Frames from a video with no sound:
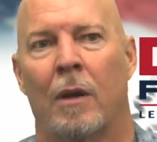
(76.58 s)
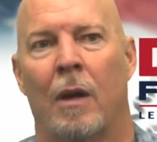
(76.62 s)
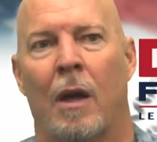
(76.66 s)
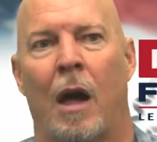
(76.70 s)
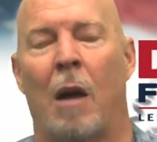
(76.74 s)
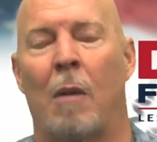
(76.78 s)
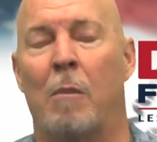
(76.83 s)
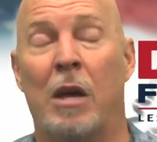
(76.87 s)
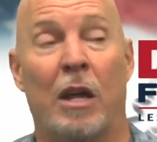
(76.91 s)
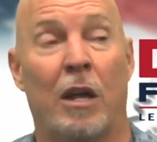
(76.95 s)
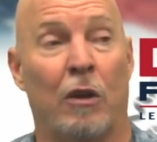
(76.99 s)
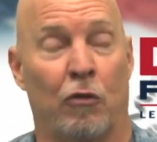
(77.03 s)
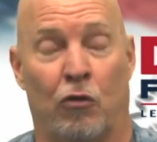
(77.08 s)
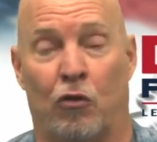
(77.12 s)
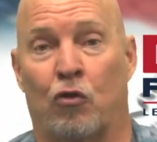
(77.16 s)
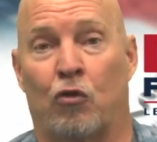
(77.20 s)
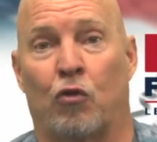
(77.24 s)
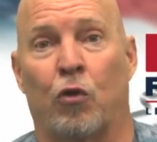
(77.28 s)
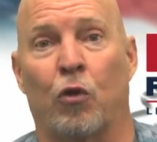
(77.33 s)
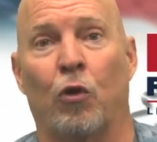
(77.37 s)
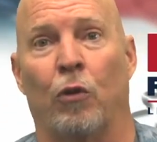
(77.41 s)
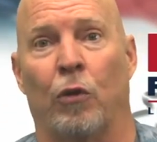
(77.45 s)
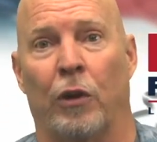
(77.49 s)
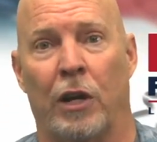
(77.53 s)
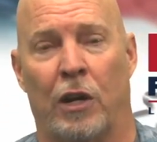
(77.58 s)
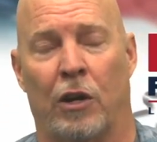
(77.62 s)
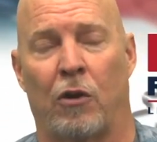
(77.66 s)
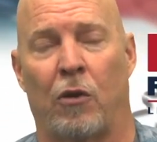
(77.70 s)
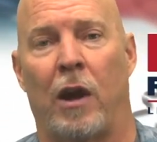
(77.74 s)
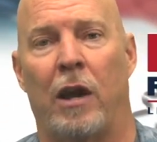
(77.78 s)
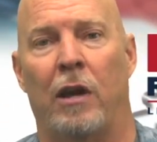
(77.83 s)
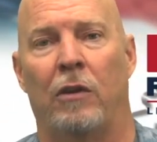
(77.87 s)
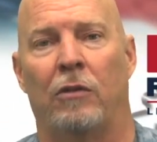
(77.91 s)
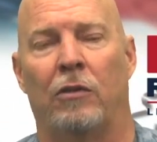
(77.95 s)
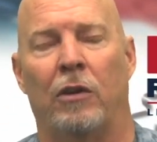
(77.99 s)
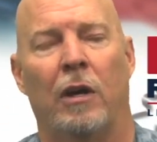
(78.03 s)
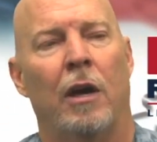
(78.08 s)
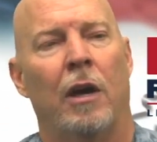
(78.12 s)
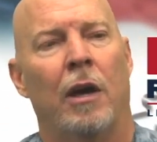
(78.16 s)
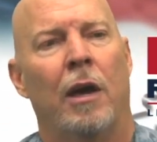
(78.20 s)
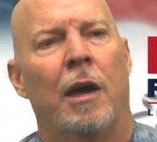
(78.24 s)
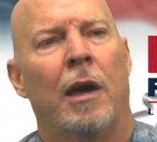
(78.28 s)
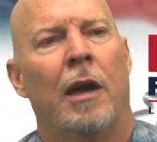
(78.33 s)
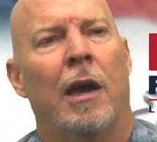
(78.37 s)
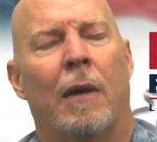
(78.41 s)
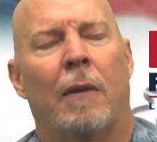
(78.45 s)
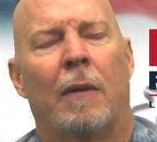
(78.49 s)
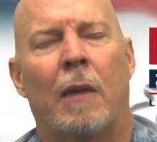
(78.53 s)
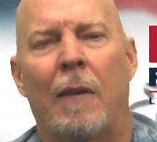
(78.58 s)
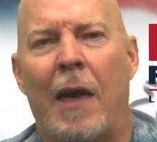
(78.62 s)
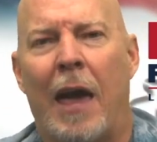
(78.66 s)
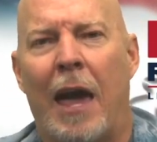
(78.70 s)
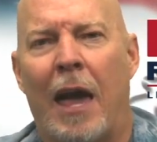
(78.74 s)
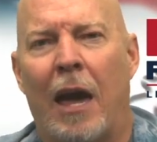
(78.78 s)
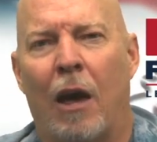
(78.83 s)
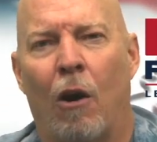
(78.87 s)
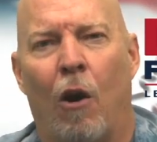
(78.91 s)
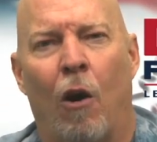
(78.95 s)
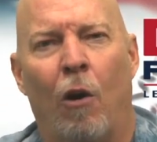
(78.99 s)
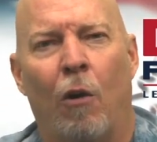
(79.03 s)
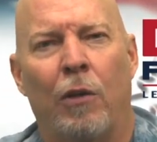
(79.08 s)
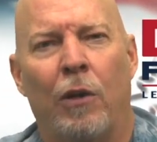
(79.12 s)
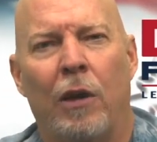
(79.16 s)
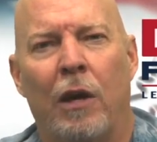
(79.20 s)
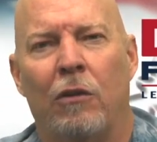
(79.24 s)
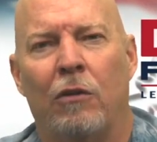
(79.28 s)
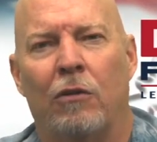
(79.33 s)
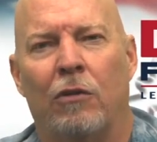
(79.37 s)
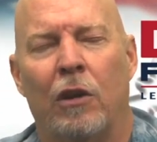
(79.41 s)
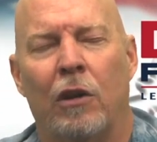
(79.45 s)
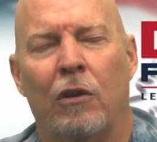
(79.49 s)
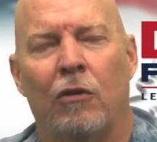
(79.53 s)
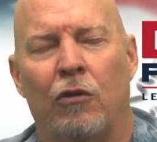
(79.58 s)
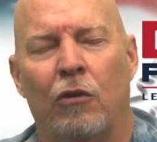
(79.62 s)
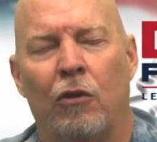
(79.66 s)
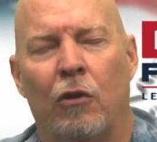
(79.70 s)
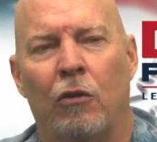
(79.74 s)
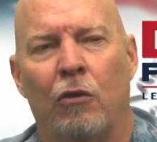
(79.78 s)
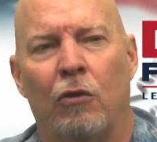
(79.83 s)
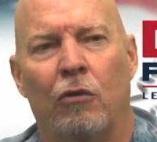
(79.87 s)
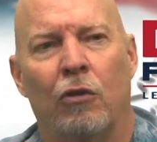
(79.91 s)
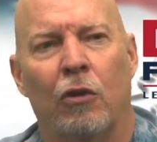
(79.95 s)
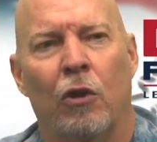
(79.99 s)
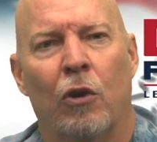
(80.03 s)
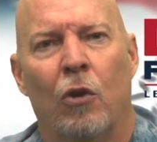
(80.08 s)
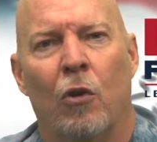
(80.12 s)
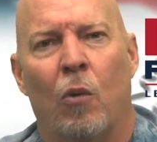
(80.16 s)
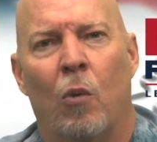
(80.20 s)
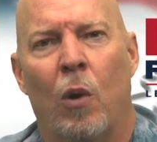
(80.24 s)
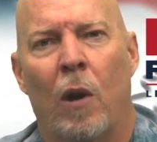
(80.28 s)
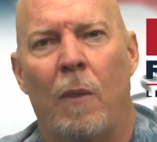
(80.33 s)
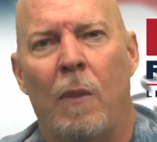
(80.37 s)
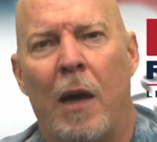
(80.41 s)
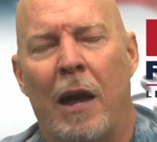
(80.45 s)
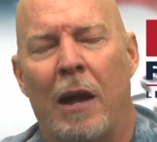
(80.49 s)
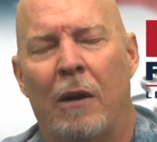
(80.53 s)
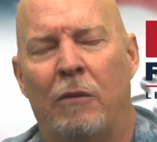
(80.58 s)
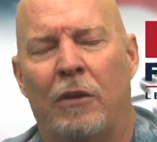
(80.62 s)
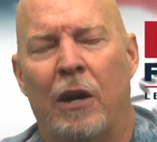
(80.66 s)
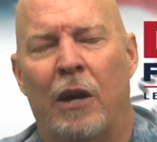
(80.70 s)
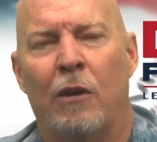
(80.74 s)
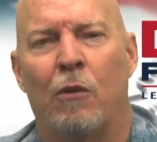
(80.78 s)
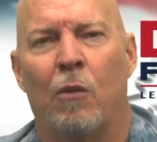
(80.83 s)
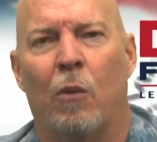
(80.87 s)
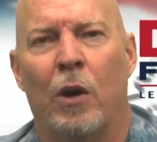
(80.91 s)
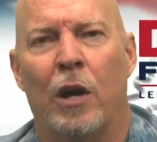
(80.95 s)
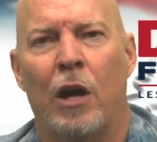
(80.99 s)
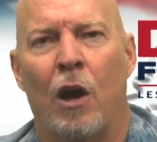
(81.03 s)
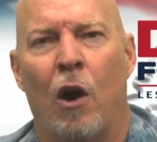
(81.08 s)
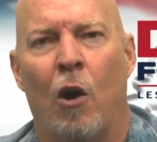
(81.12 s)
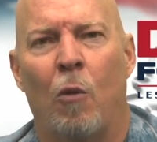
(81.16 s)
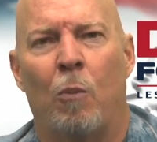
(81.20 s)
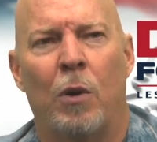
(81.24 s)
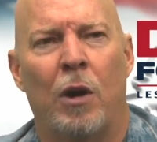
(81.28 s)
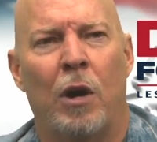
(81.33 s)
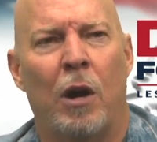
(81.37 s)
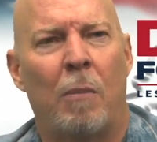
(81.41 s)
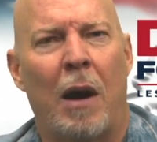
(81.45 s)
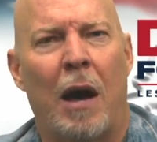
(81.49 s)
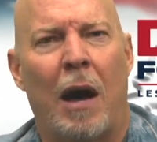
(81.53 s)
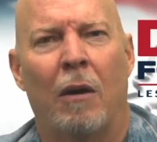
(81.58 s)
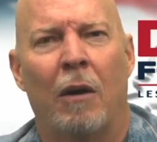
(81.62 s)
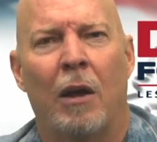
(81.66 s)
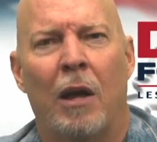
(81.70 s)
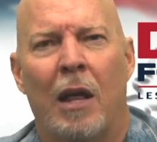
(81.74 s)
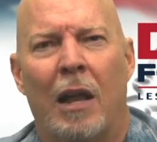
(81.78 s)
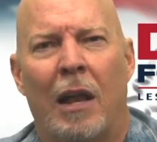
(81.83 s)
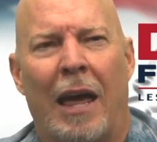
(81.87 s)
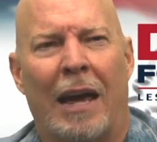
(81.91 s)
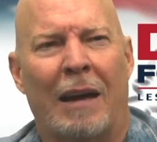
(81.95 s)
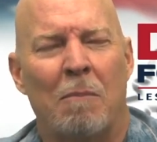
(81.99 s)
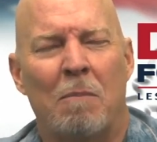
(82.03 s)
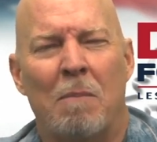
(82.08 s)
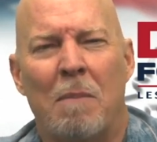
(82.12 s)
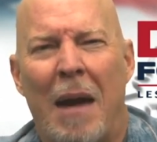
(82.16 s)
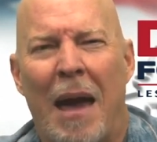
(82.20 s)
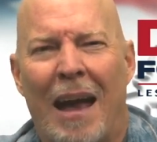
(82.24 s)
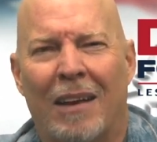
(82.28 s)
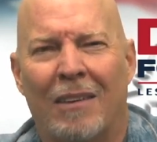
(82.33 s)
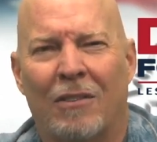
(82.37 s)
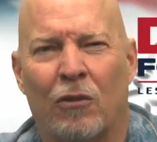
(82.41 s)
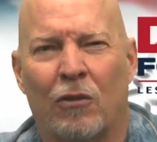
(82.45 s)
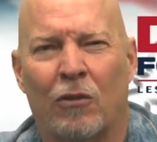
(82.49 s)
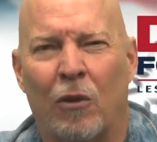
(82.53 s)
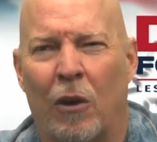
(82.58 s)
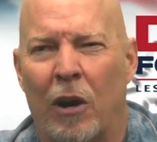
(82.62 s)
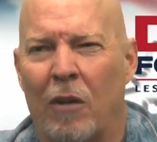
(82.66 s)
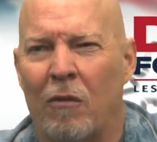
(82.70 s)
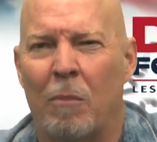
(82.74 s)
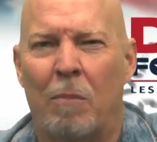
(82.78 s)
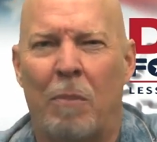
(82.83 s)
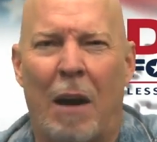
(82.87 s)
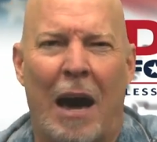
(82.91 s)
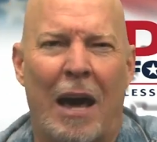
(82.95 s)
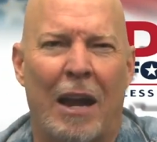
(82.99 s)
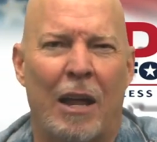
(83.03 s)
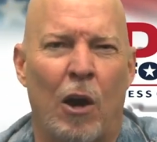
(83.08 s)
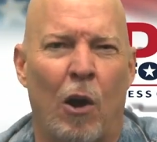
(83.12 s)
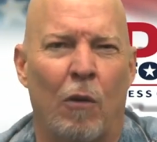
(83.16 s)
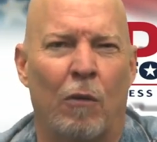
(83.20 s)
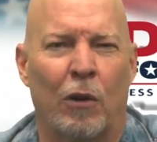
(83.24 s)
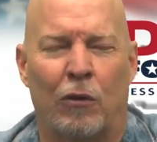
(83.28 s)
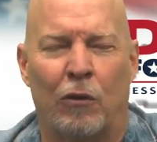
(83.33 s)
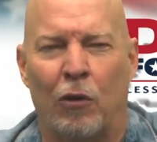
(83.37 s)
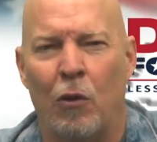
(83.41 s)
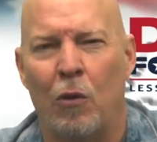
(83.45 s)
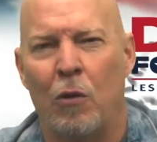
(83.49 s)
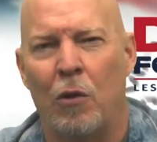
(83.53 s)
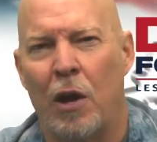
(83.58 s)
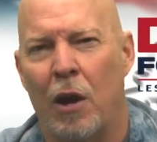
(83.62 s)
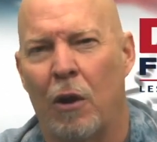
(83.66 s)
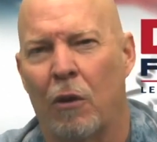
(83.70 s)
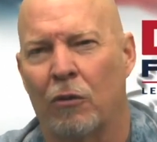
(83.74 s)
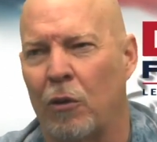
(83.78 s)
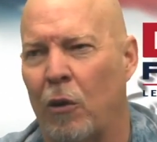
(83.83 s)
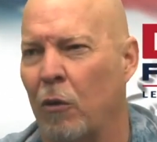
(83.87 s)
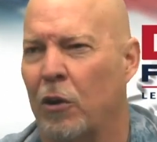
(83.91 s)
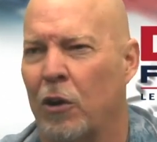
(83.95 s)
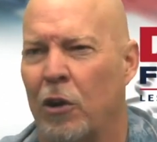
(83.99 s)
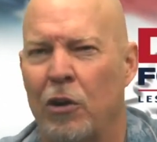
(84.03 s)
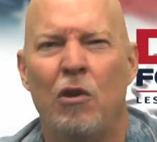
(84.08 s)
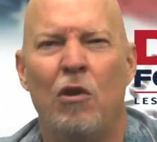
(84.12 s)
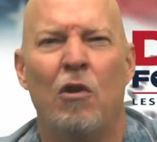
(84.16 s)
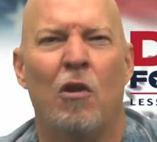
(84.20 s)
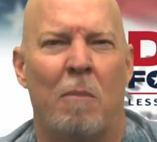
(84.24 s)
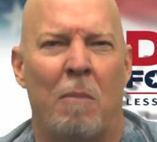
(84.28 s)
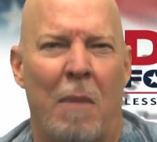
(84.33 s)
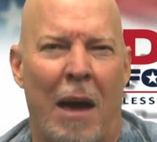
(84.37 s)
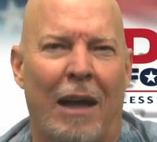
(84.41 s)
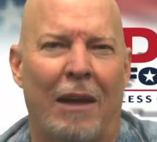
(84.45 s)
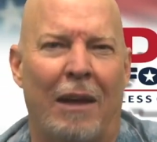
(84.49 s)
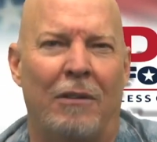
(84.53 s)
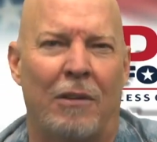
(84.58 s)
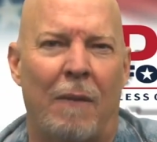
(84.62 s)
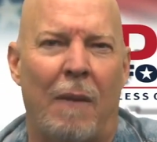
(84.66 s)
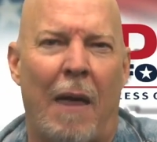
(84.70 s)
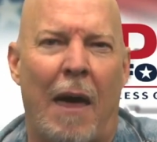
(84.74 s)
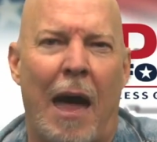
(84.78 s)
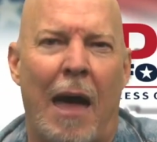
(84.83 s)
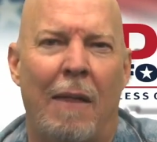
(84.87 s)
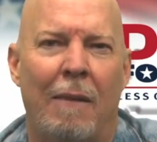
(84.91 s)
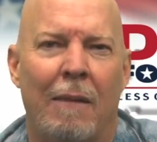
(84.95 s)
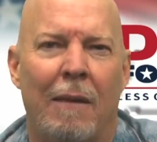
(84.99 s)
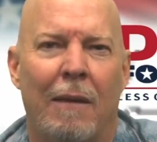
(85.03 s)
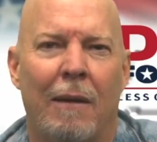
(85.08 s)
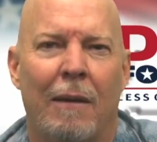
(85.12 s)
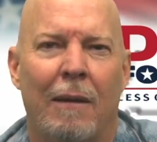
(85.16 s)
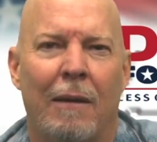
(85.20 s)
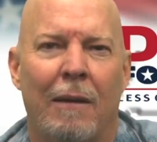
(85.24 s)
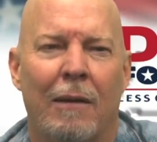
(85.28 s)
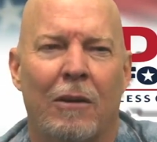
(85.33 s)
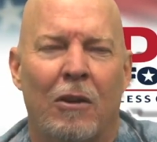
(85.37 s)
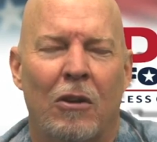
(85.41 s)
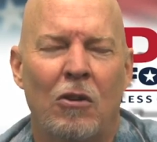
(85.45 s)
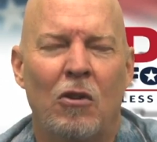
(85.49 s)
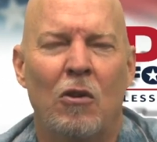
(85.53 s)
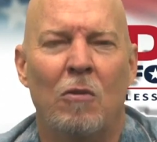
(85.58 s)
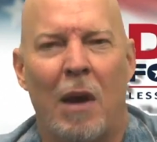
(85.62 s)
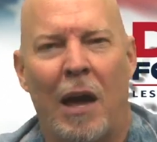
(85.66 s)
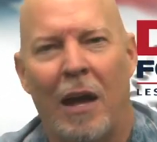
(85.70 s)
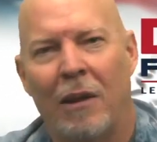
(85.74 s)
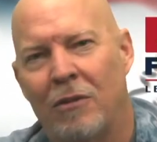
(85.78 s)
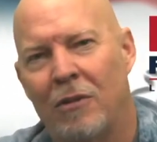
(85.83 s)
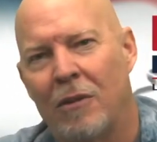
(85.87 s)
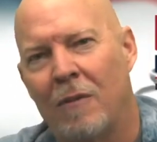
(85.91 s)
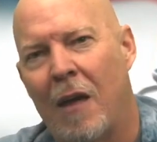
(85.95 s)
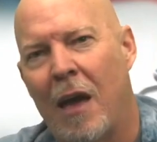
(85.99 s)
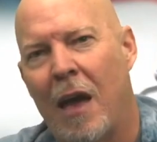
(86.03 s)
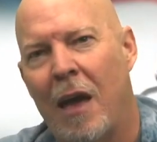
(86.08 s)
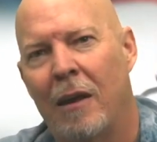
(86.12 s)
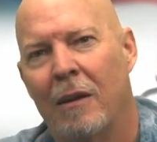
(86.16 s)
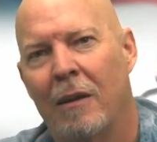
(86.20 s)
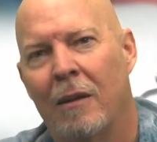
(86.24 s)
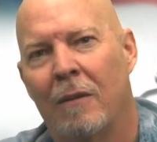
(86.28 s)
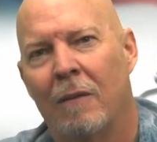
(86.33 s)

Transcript: I mean, it's truly crazy. And then they had all these issues when they did reopen about like masks on everybody over 2 years old. Can you imagine that? Can you imagine that?